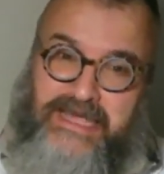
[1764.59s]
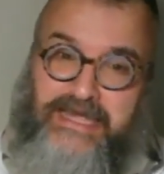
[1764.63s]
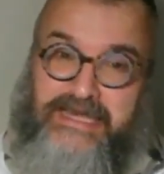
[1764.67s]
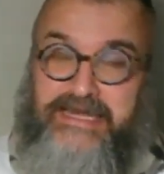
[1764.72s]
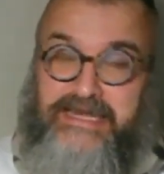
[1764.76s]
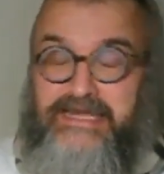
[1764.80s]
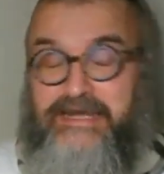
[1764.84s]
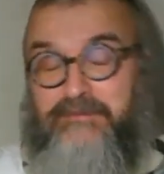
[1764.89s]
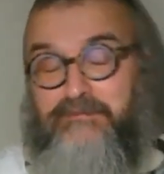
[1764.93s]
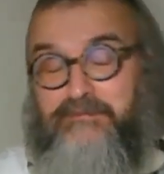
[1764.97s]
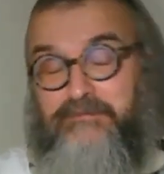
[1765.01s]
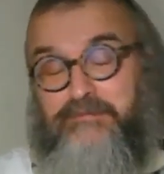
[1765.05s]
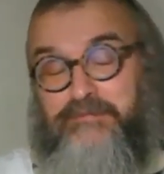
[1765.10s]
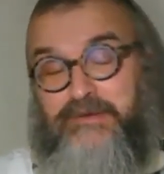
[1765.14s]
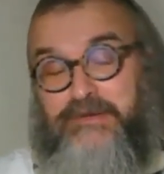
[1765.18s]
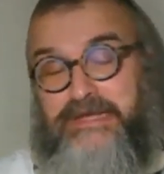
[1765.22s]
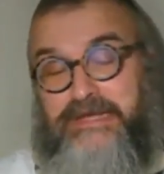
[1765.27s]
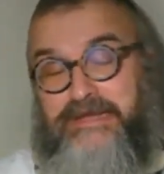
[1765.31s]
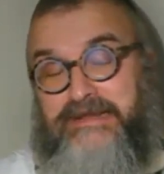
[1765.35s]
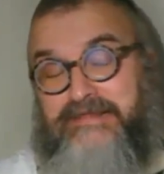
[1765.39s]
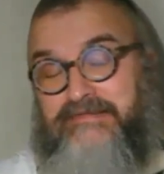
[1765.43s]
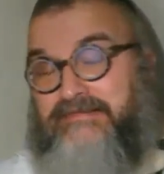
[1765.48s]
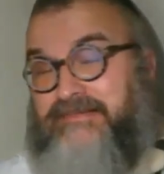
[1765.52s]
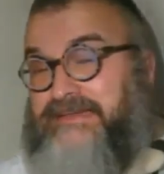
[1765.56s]
and he
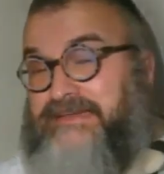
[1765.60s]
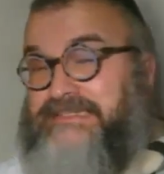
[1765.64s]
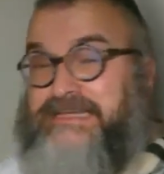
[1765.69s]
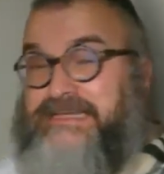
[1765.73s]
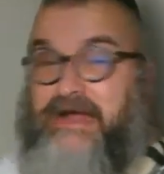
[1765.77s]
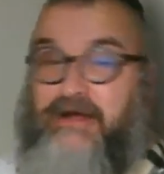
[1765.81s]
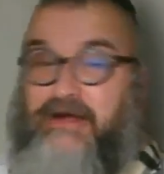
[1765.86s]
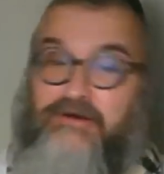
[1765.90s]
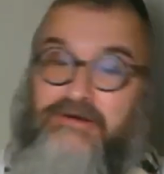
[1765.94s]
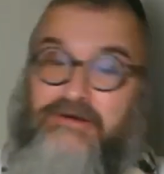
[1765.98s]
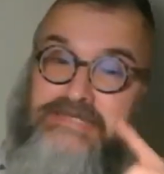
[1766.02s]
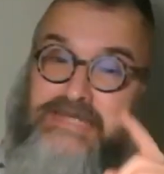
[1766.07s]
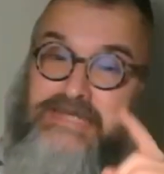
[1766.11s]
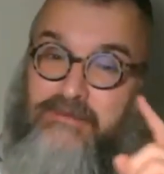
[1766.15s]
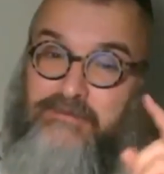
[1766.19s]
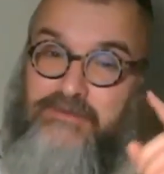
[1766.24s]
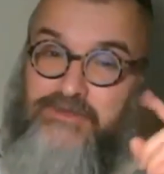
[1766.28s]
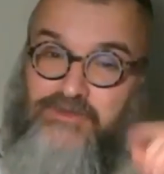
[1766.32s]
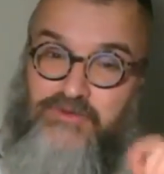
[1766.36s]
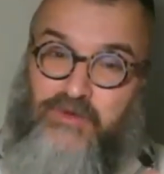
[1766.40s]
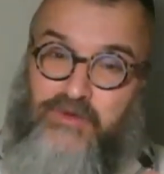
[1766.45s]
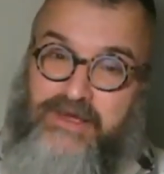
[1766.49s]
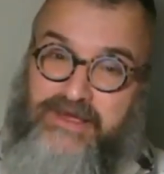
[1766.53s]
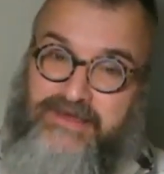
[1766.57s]
completed the entire
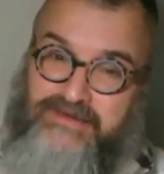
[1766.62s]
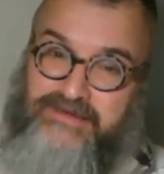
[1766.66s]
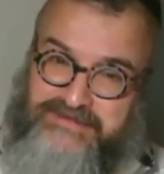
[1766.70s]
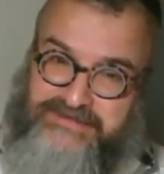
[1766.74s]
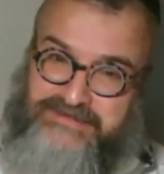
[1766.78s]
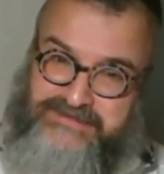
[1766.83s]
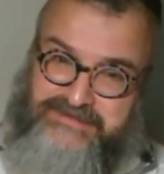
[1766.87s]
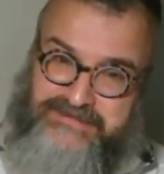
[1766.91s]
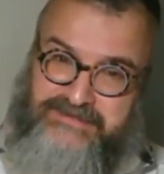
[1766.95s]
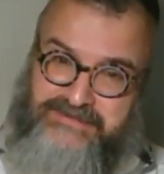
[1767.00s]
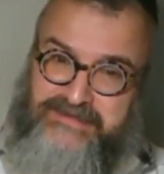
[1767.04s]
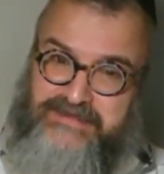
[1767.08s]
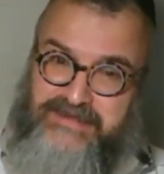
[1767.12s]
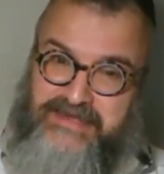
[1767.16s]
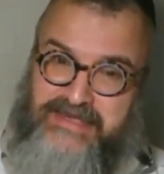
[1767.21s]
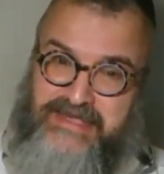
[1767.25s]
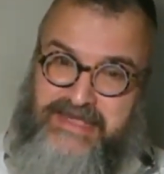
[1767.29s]
Talmud twice,